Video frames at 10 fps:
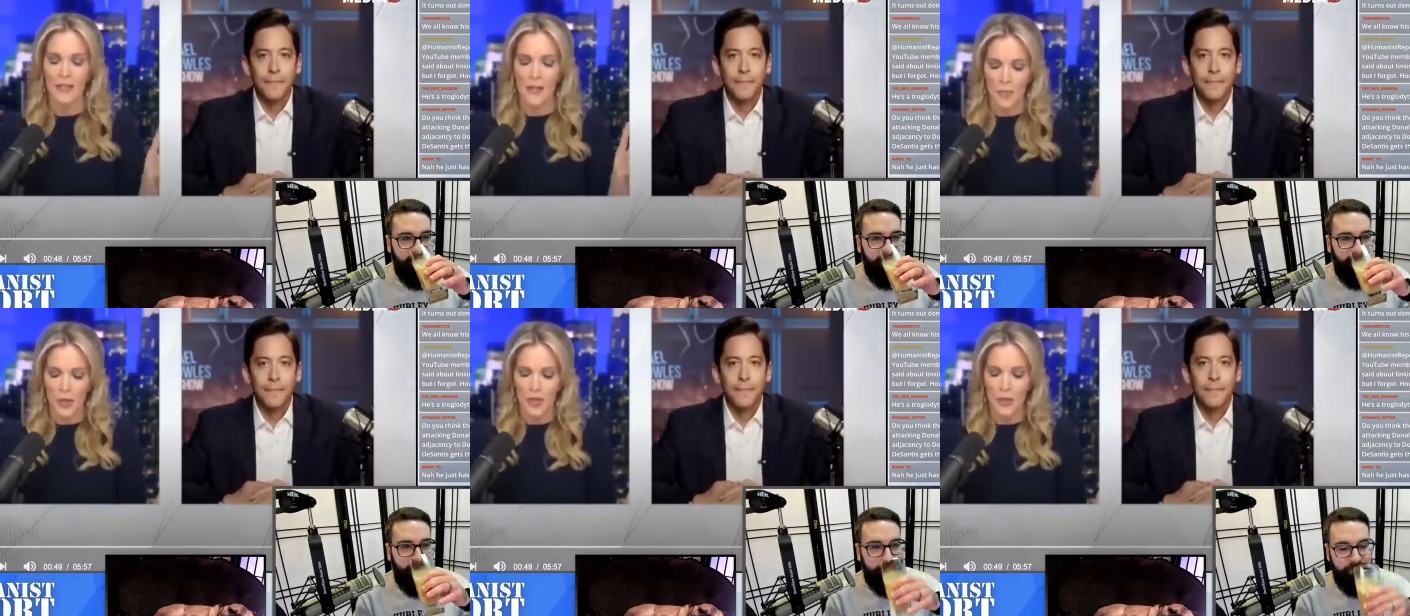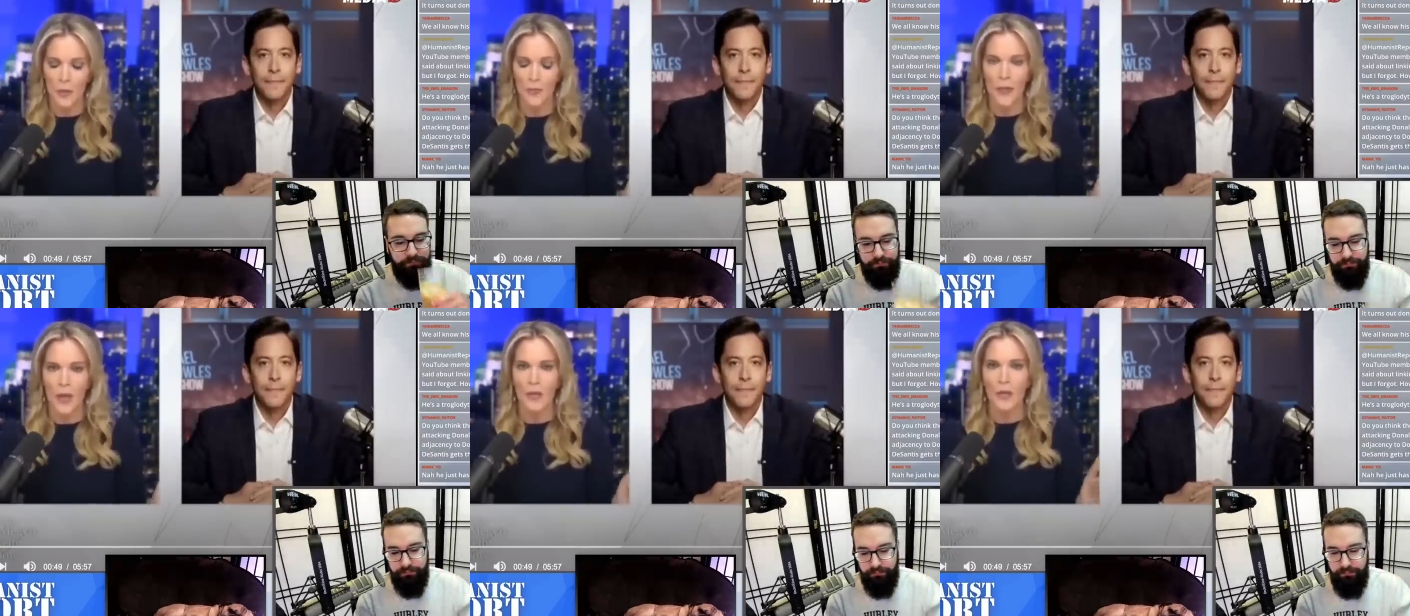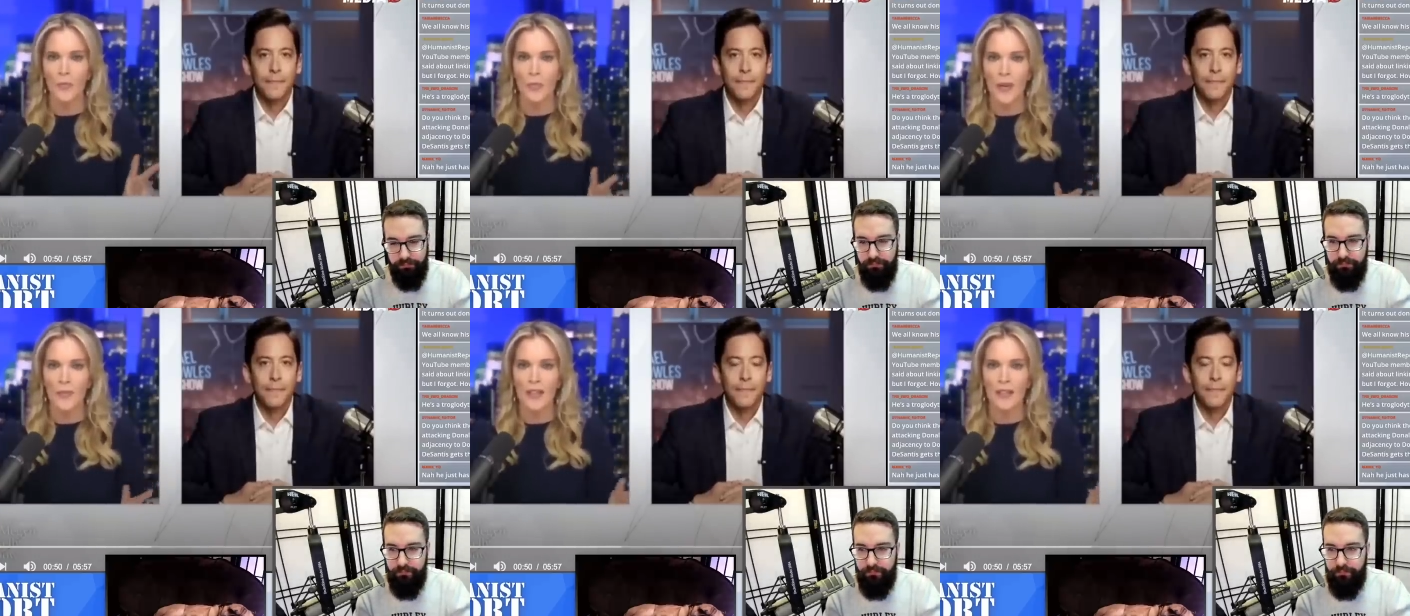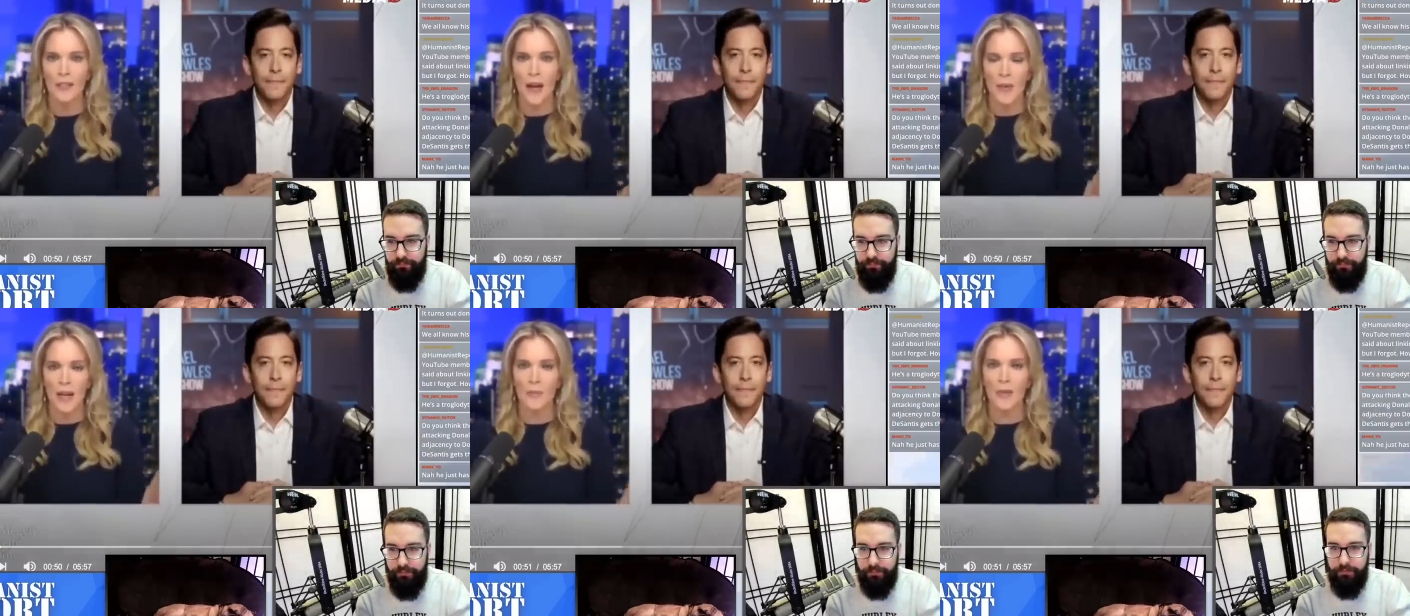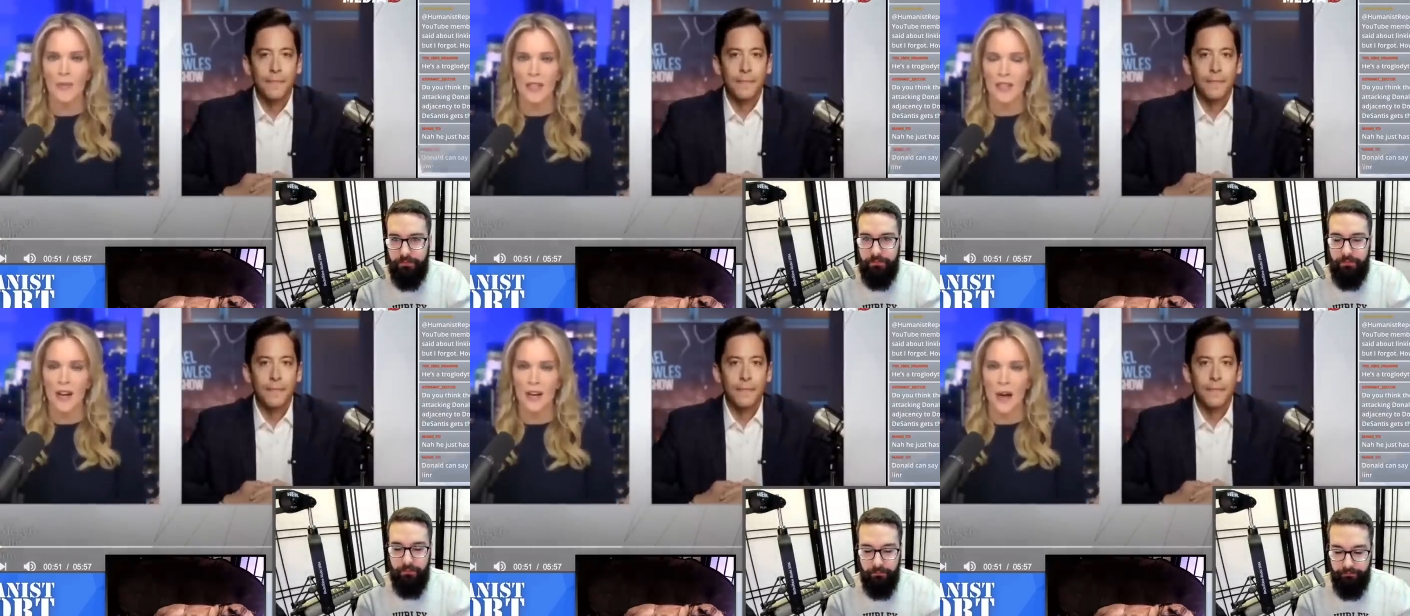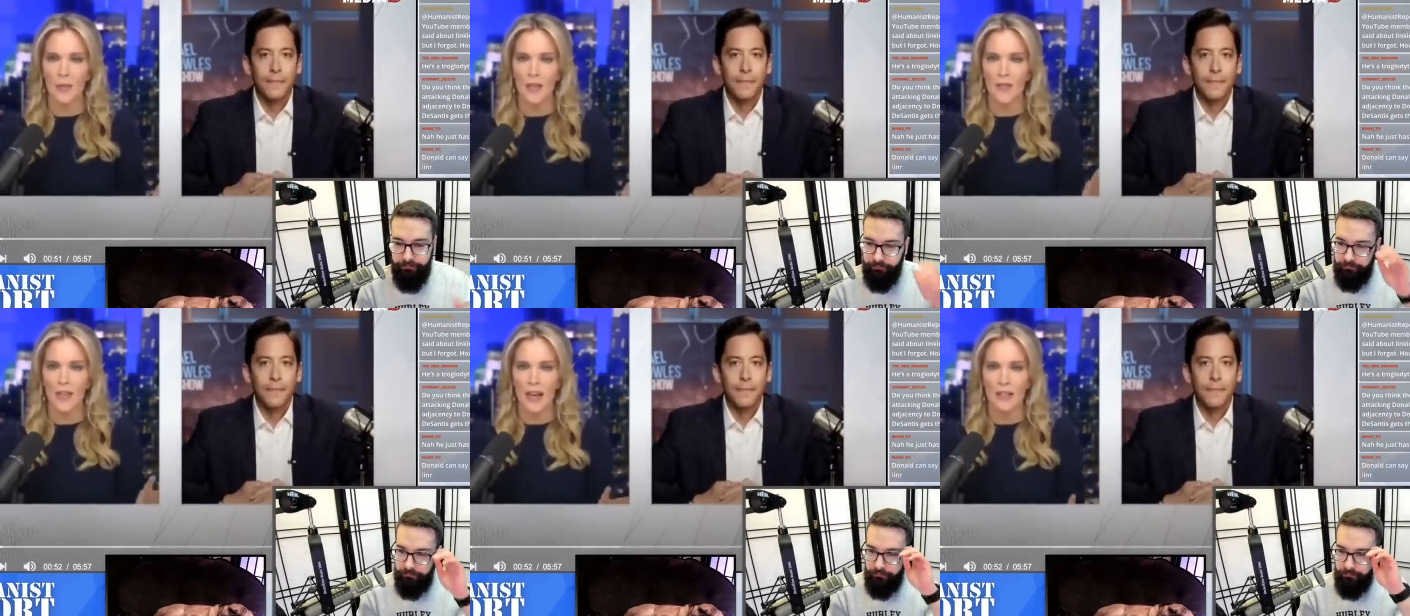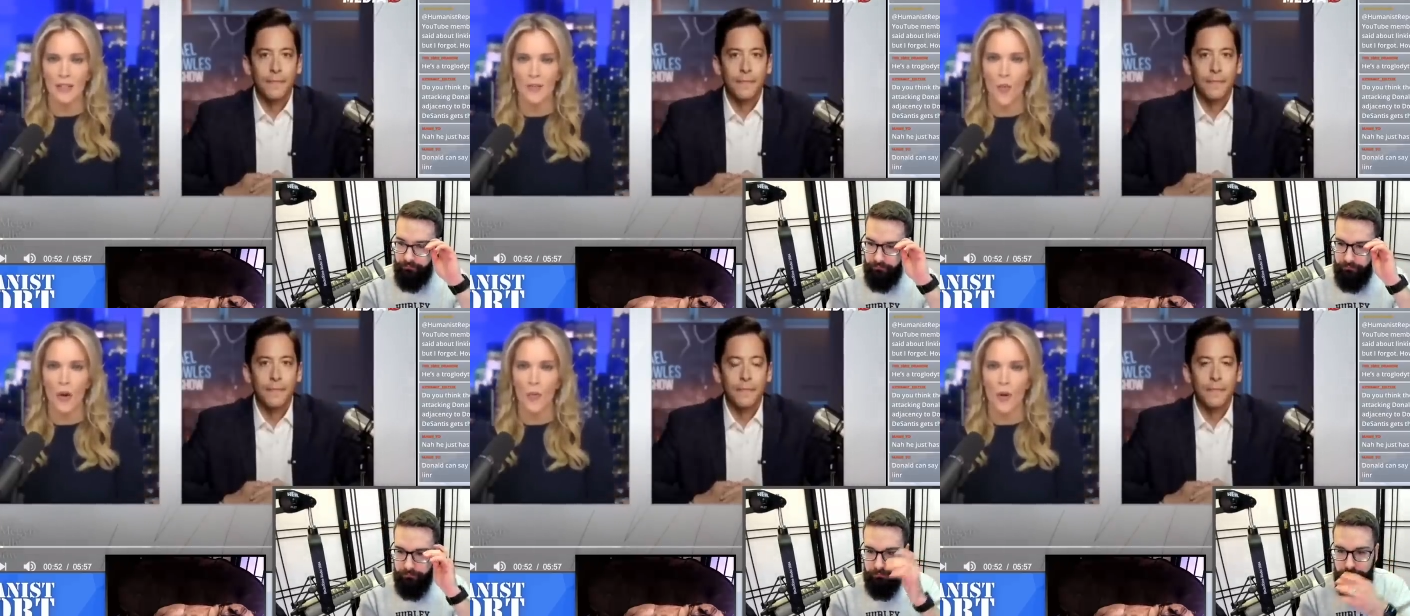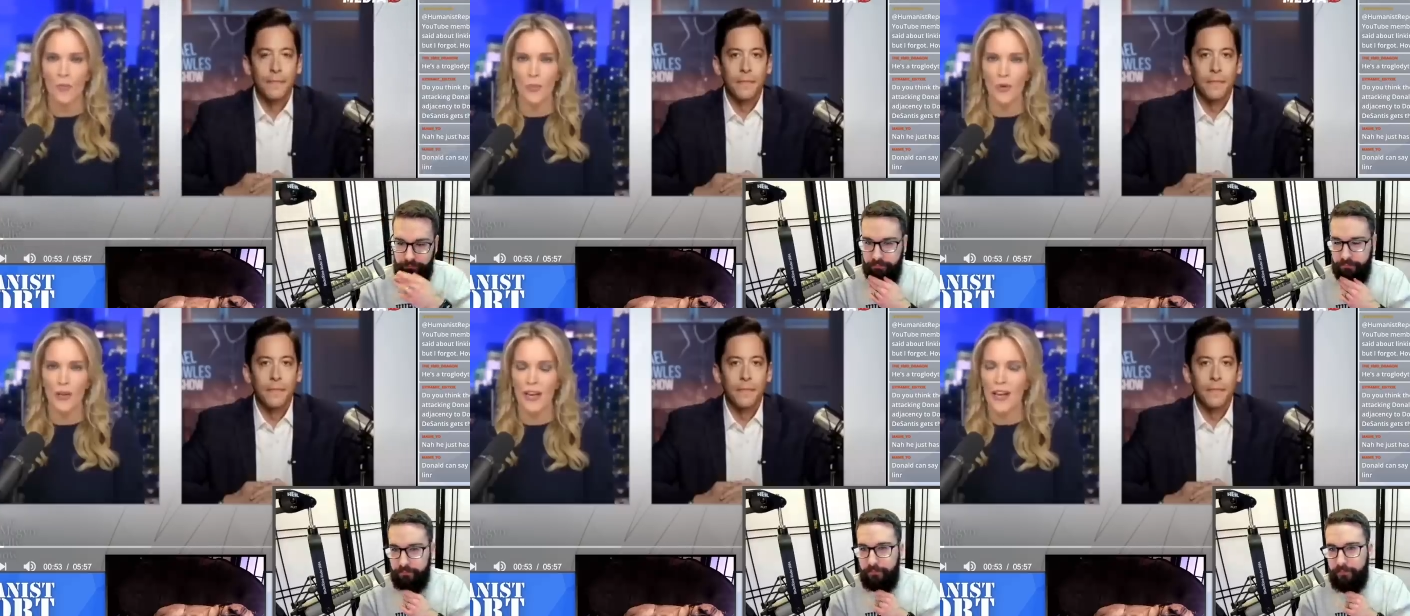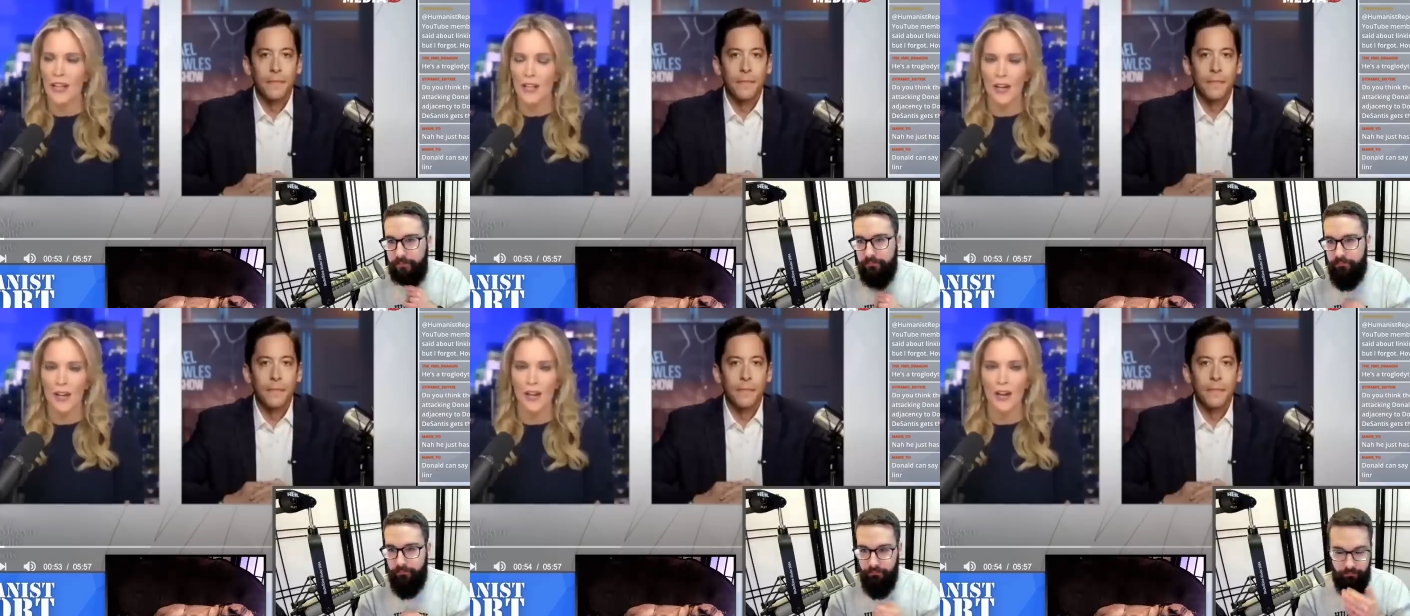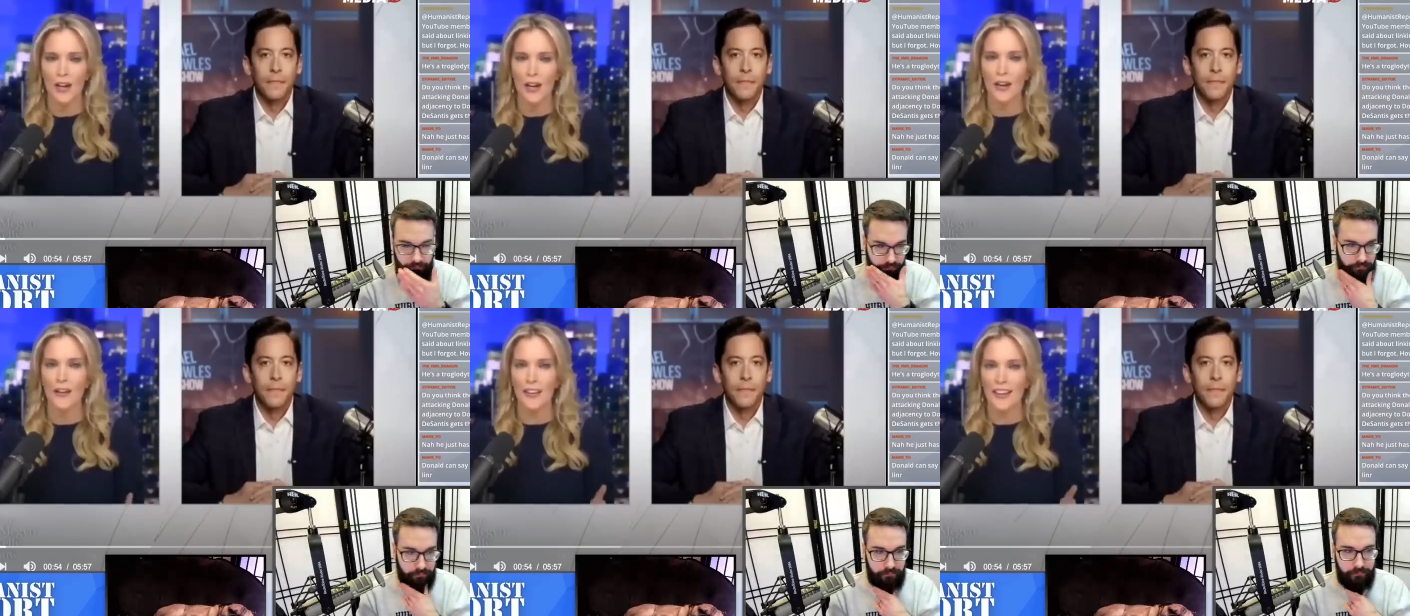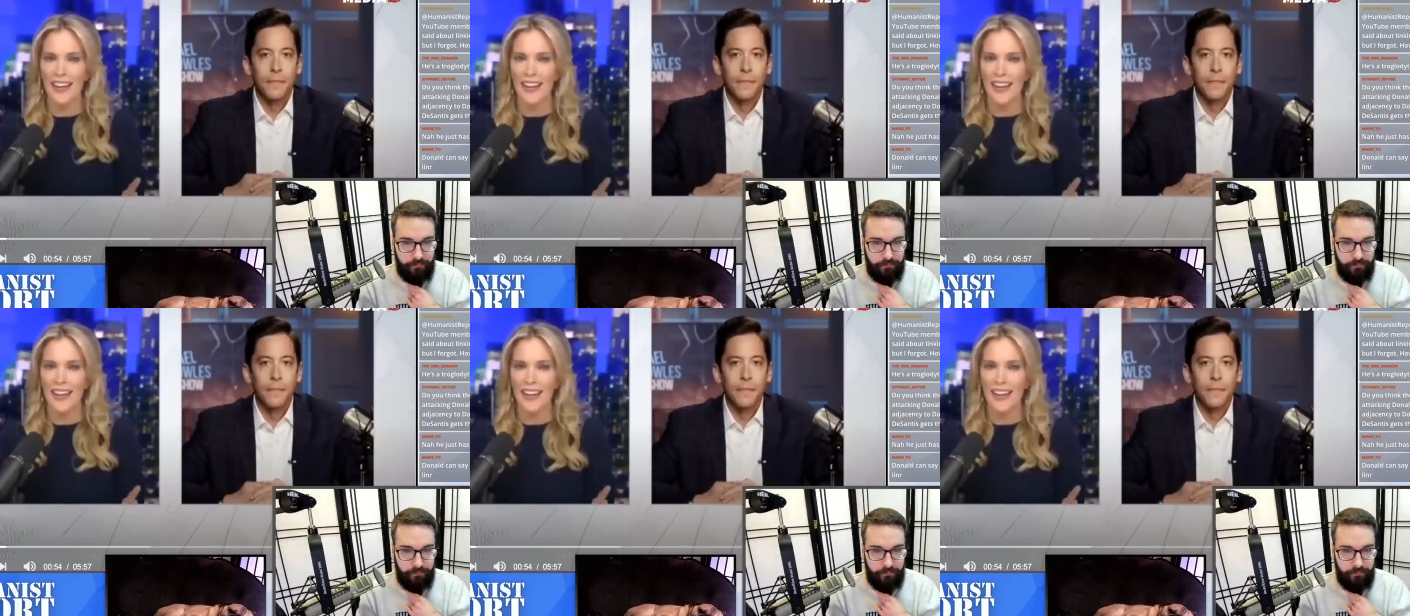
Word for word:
Speaker 1: Number two, you blame the, I'm not going to blame the entire company for the actions of one woke employee. No, no, no, no, no, no, no.